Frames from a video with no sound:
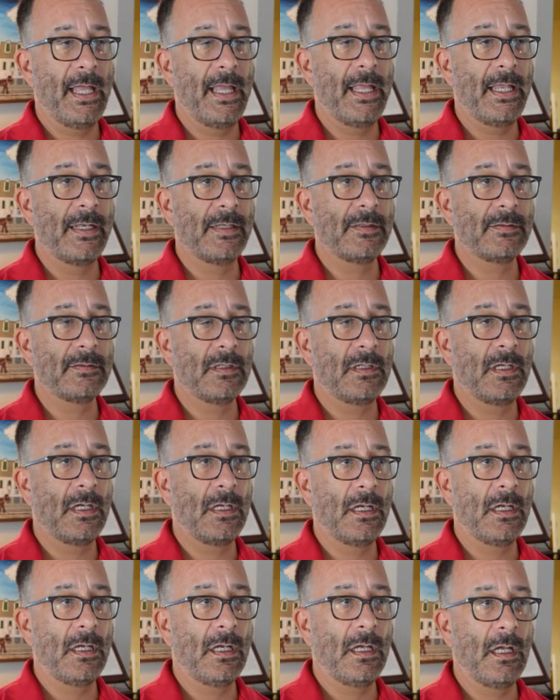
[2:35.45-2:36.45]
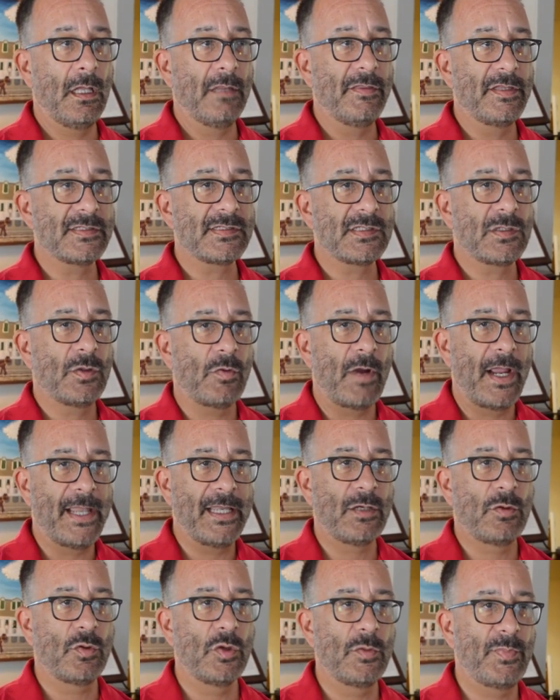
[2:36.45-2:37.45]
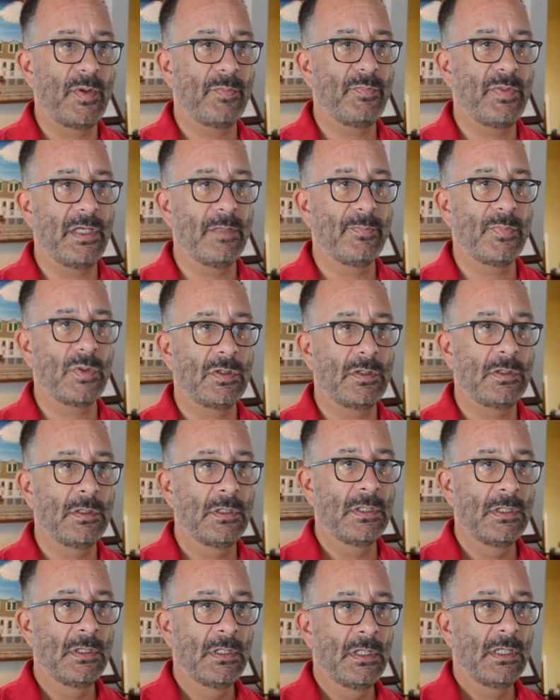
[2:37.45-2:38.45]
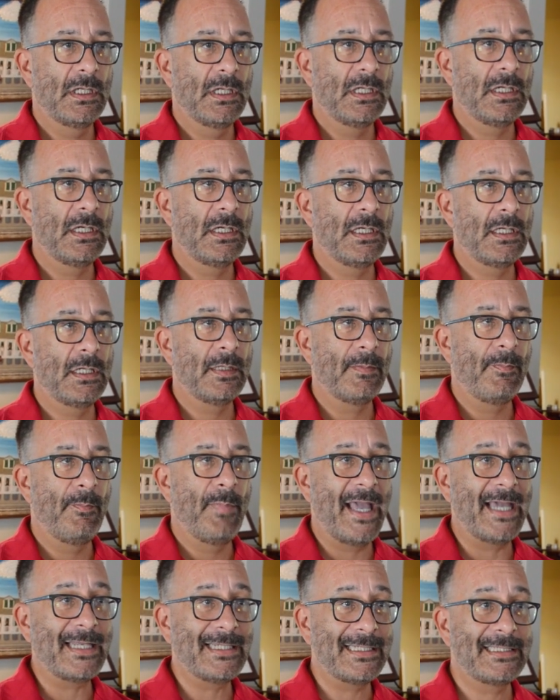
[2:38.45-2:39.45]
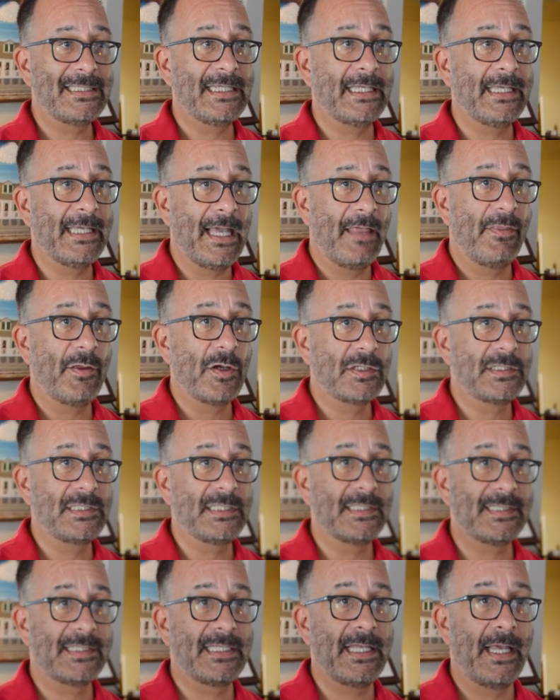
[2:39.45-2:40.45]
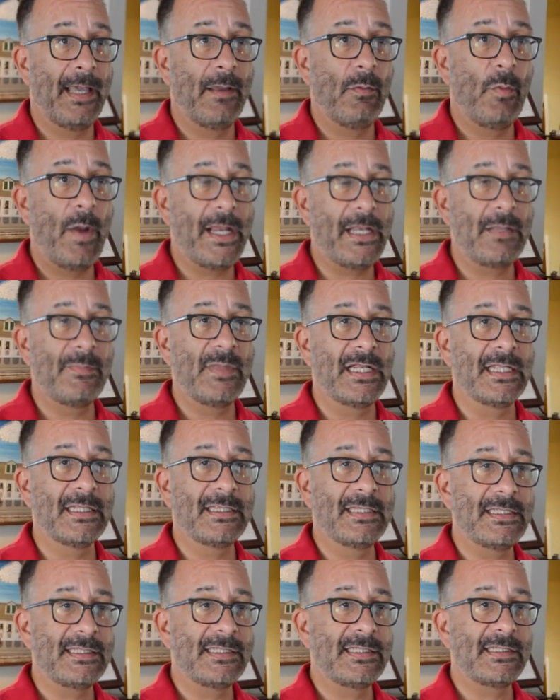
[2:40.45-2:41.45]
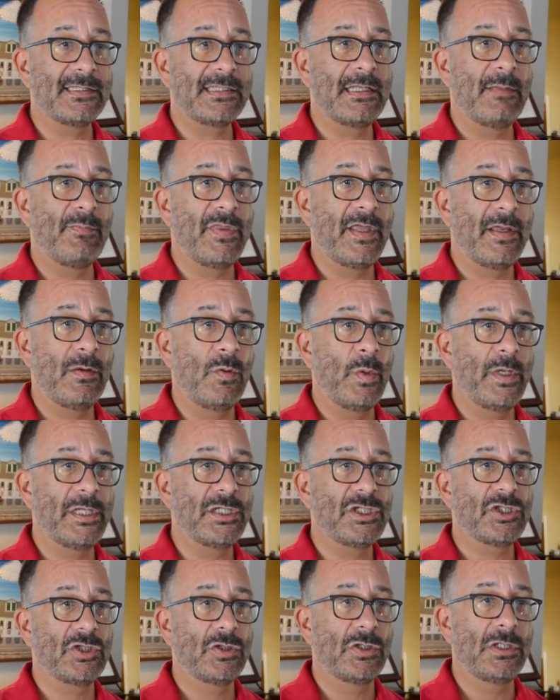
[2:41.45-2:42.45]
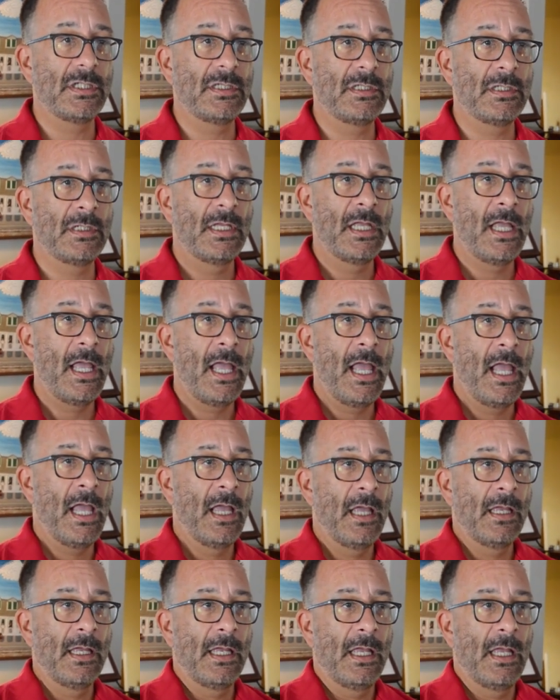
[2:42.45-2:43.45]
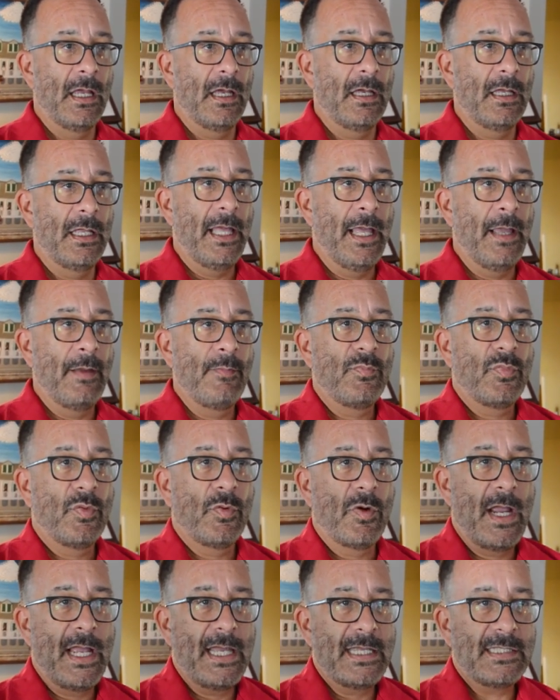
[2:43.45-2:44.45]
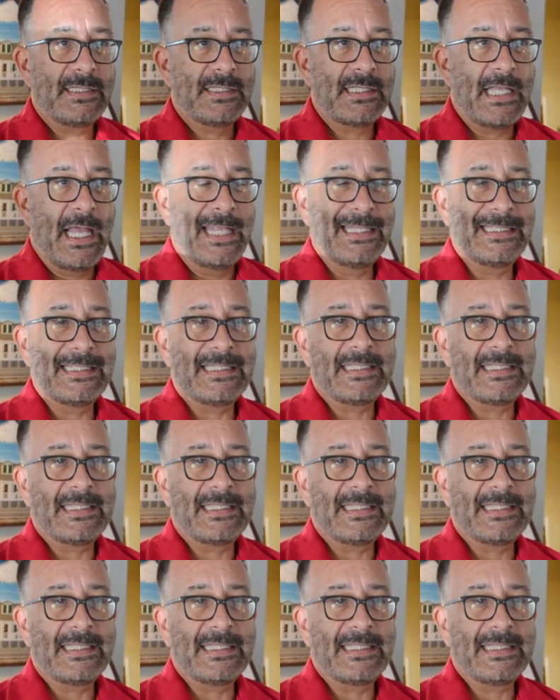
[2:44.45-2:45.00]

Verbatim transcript: And uh, this great group of people uh, banded together to say, wait a minute, this is something we should embrace and